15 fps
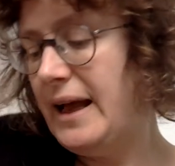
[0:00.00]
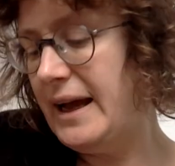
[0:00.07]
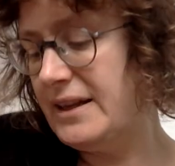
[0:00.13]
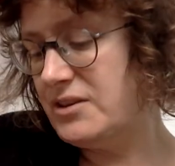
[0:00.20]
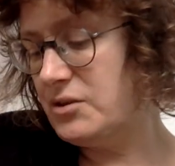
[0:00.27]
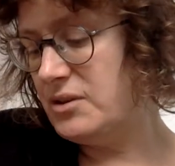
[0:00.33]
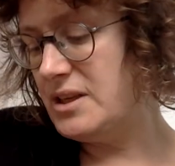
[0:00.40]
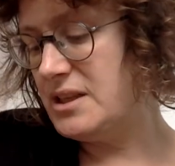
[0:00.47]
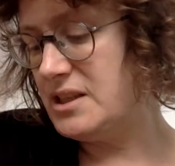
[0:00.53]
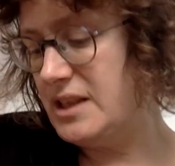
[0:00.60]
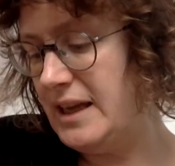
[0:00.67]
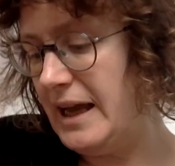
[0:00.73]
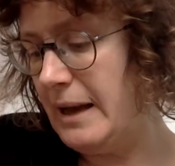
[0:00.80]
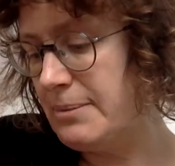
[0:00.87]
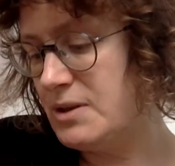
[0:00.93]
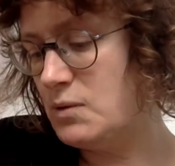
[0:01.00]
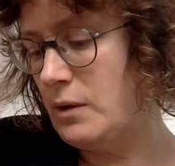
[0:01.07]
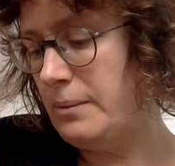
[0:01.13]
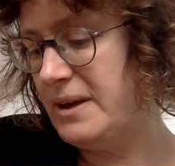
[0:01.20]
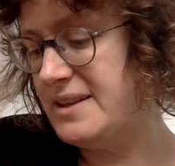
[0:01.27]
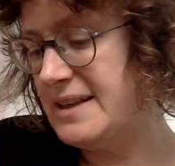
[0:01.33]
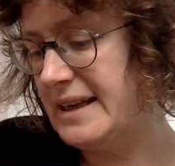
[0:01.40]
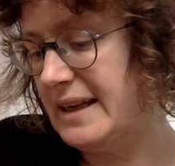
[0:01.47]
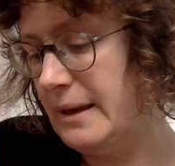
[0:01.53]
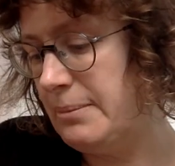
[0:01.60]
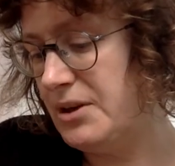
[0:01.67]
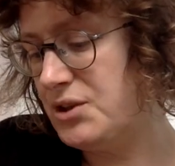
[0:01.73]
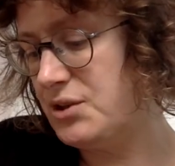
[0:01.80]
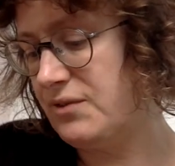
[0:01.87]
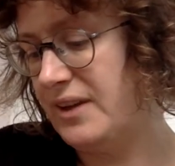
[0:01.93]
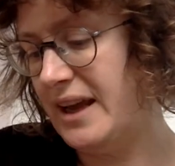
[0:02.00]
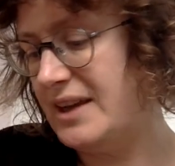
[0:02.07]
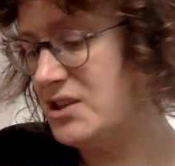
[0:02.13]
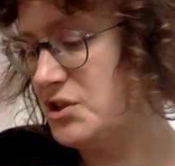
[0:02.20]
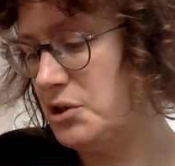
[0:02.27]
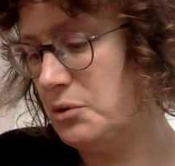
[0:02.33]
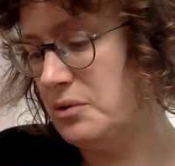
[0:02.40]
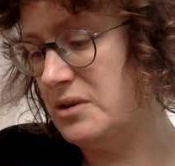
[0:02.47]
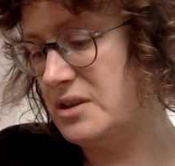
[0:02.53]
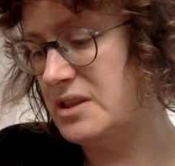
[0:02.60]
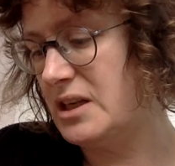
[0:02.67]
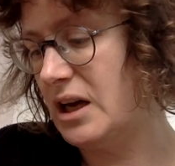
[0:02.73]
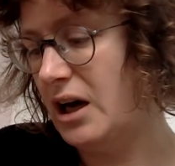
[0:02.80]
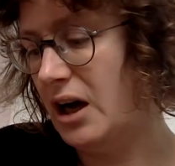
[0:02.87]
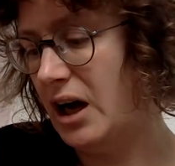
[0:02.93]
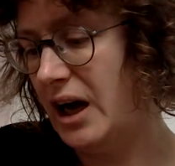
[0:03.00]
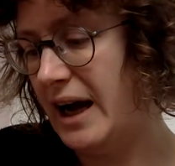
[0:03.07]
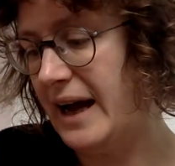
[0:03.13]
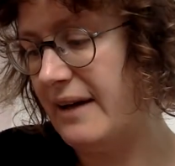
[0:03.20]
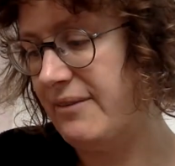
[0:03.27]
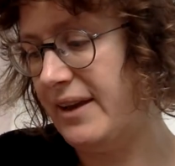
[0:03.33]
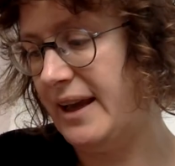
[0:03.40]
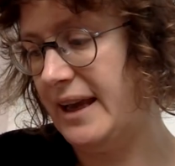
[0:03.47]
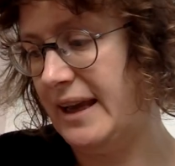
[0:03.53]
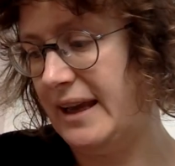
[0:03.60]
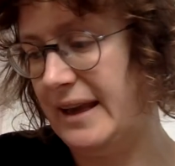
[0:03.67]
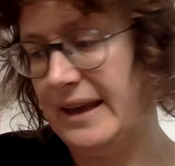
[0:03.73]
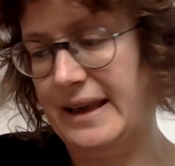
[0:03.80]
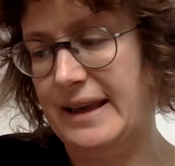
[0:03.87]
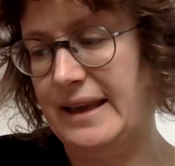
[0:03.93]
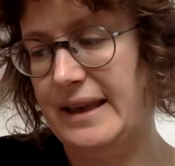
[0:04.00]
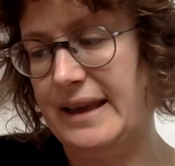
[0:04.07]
And so this thing happens where basically a bunch of gay students are having